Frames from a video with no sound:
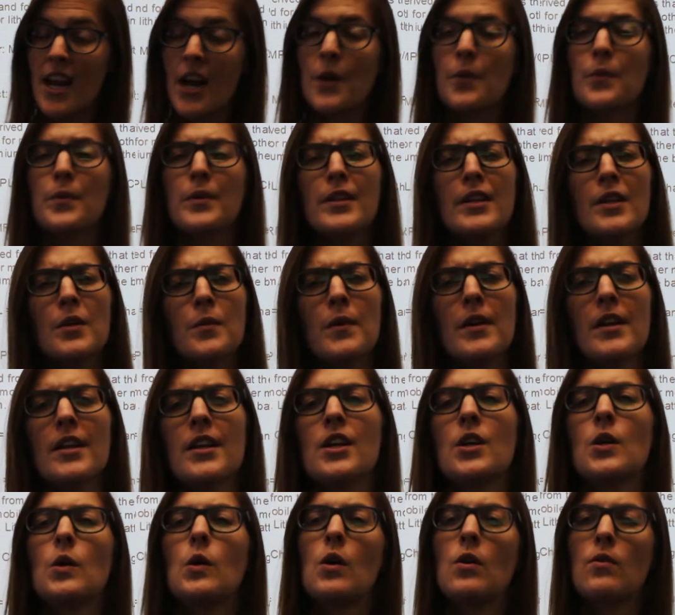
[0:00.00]
I really wanted
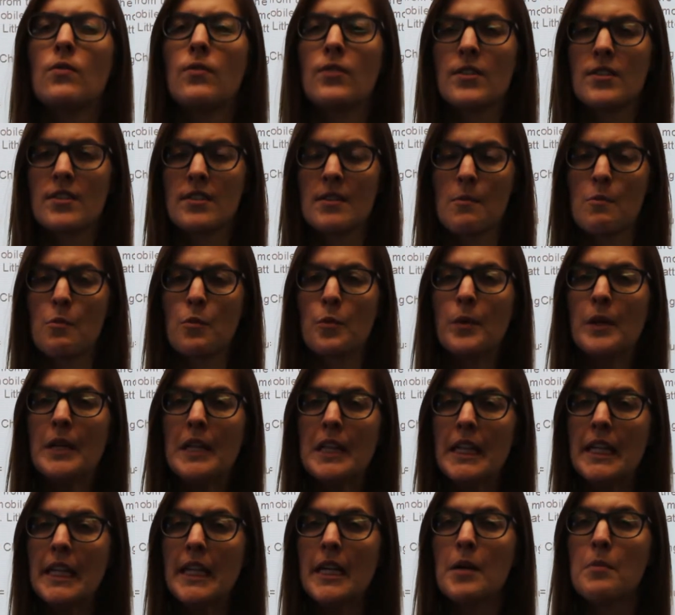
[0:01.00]
to go over some
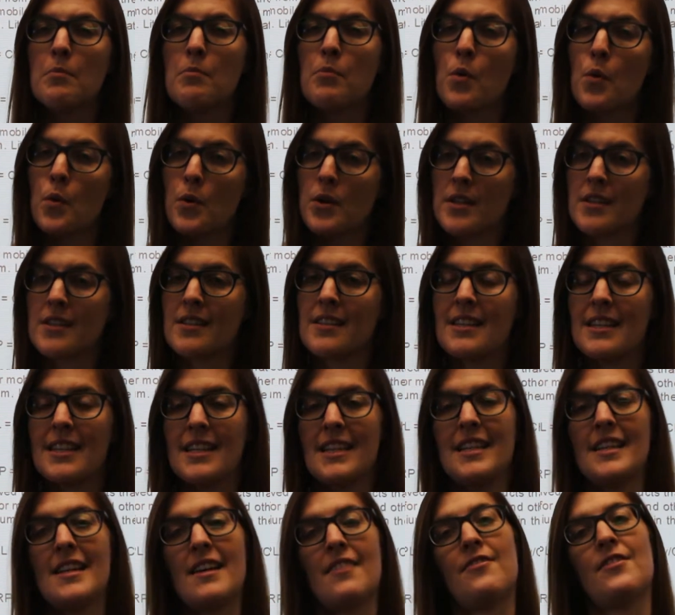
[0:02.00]
really important
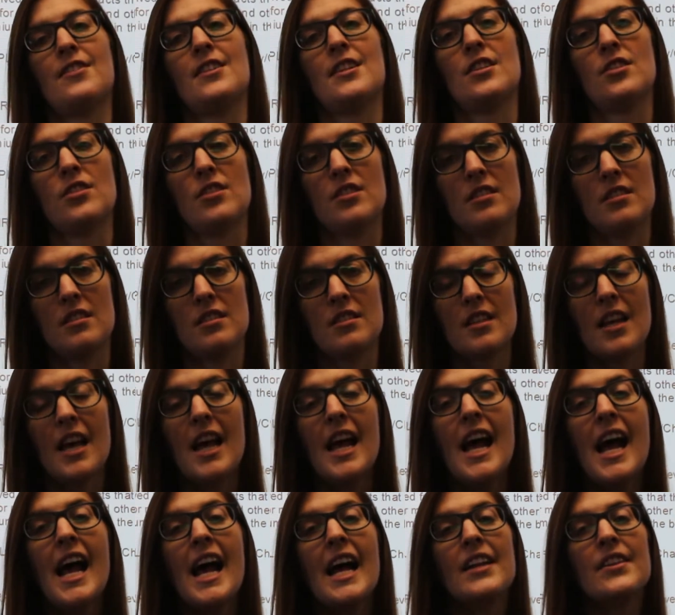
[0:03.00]
key definitions.
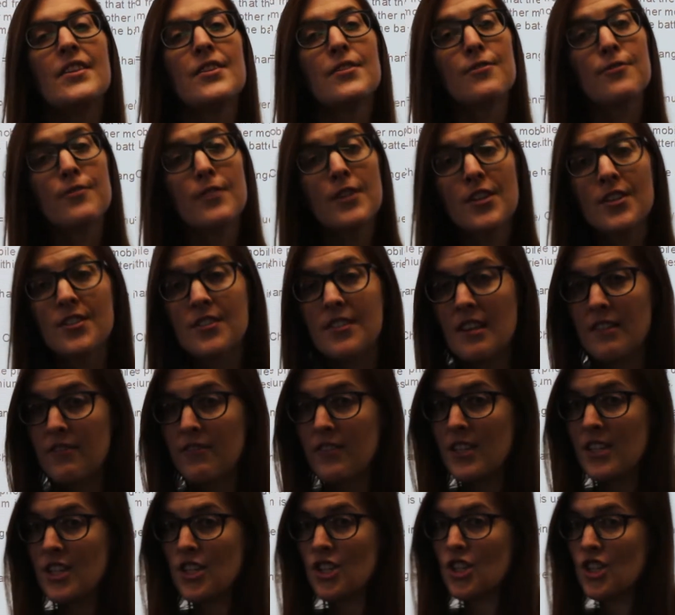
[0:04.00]
And the first
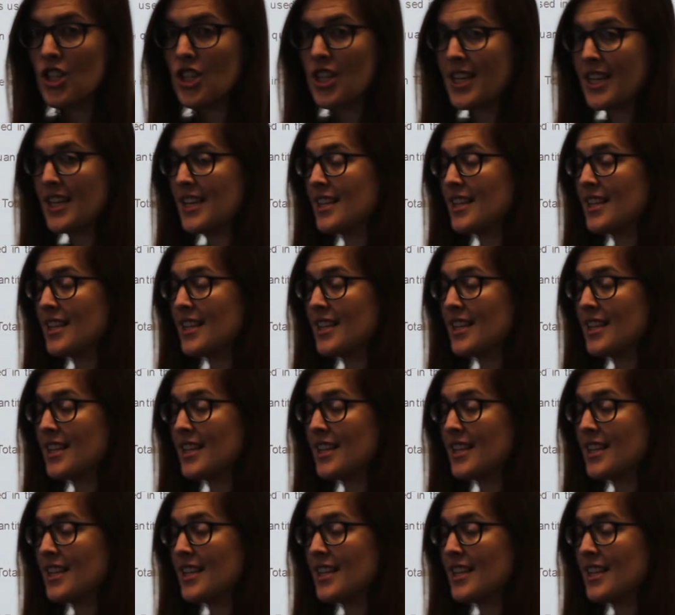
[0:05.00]
definition